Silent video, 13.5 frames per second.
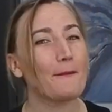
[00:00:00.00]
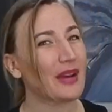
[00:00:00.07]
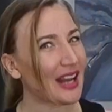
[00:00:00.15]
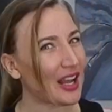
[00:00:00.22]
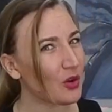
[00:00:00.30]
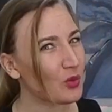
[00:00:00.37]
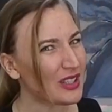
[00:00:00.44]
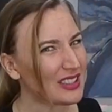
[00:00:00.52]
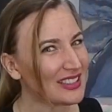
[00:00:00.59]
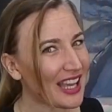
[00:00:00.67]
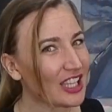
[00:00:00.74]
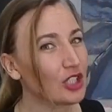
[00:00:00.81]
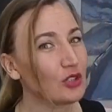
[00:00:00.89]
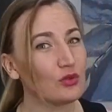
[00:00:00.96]
but I will
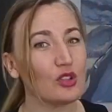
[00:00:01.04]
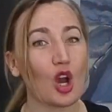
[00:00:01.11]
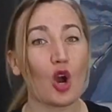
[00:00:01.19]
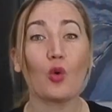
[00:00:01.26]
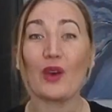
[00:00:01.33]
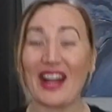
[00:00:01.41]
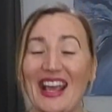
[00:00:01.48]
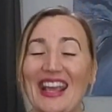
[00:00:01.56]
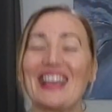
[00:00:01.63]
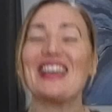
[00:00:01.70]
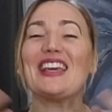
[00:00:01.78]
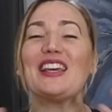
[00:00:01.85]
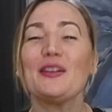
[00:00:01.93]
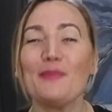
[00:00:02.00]
let you know when I
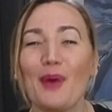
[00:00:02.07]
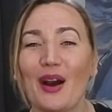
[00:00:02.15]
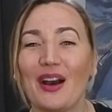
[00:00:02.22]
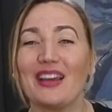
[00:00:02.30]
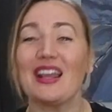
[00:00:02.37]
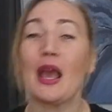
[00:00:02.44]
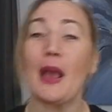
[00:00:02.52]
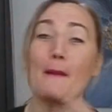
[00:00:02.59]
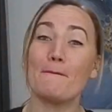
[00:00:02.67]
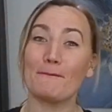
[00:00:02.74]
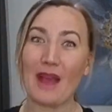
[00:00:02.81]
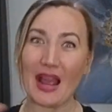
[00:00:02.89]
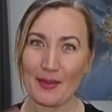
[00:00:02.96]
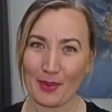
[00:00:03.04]
input
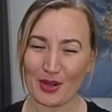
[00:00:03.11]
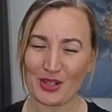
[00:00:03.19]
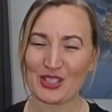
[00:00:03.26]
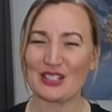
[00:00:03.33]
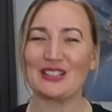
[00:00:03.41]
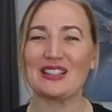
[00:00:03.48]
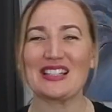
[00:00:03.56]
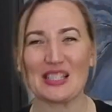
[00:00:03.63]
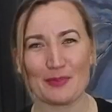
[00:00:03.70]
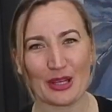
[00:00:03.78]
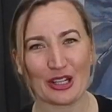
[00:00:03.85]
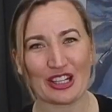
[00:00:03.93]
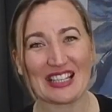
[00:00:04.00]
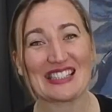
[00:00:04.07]
my personal
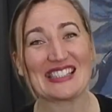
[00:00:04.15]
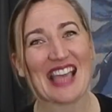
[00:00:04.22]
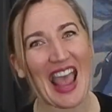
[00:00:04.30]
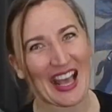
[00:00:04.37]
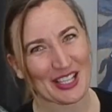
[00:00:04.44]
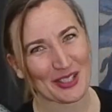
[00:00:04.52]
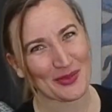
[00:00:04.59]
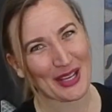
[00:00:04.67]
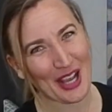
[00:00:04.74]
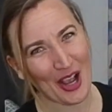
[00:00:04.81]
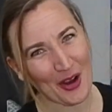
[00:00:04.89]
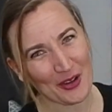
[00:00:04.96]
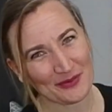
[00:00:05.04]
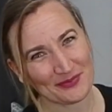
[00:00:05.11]
experience as we
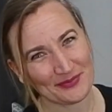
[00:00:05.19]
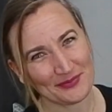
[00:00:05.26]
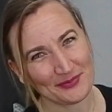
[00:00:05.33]
go.